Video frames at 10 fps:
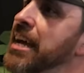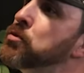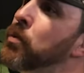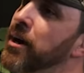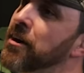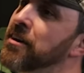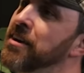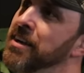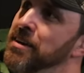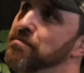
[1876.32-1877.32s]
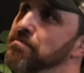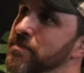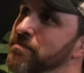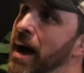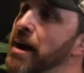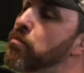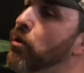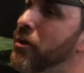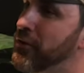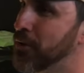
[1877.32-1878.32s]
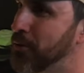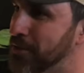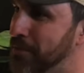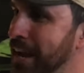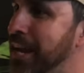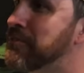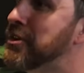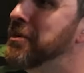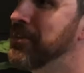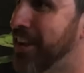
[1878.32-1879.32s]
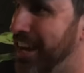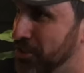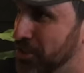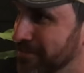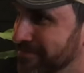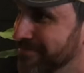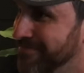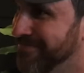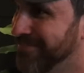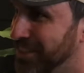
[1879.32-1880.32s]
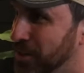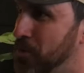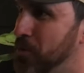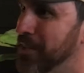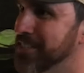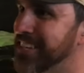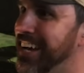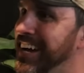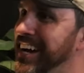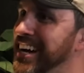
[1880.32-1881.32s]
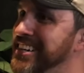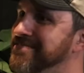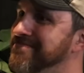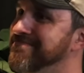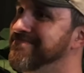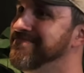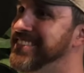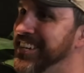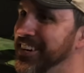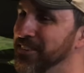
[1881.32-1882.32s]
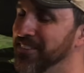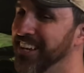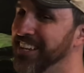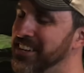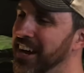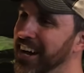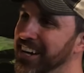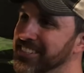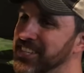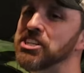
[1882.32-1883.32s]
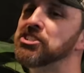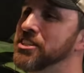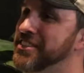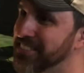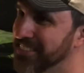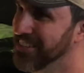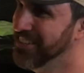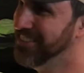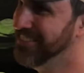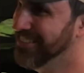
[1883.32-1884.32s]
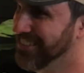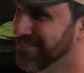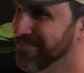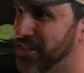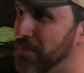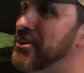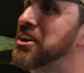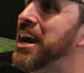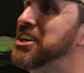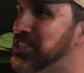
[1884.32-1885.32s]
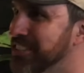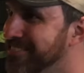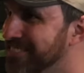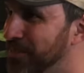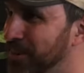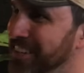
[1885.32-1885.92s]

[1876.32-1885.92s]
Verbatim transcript: And that's where my brother, who is a man of communication, who is, uh, you know, uh, teaches communication yeah.